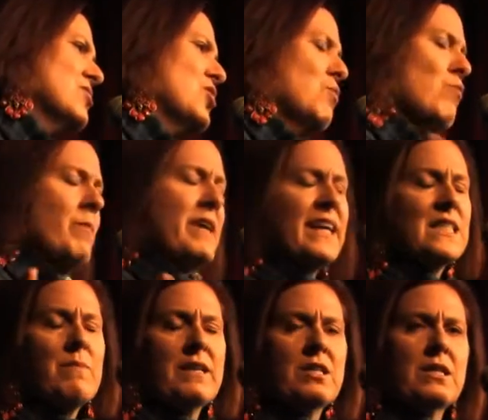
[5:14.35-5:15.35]
So the woman gets
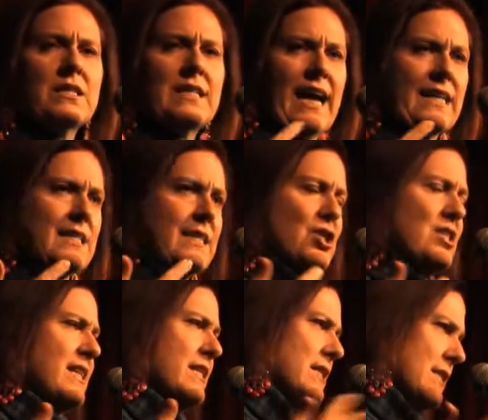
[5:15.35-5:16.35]
me into the taxi. She
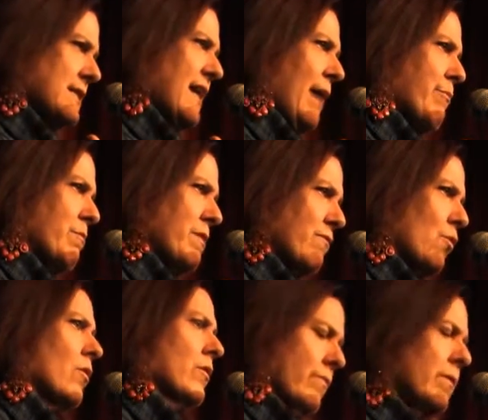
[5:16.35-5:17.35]
says, has this happened
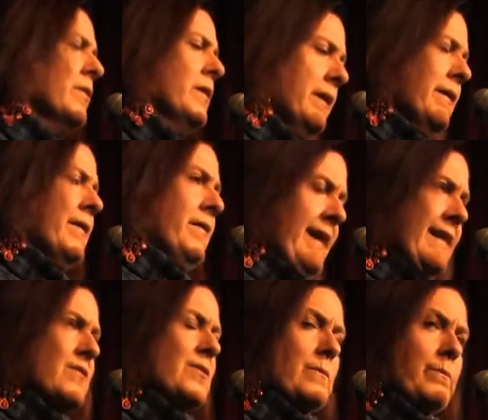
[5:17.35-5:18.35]
before? Yes.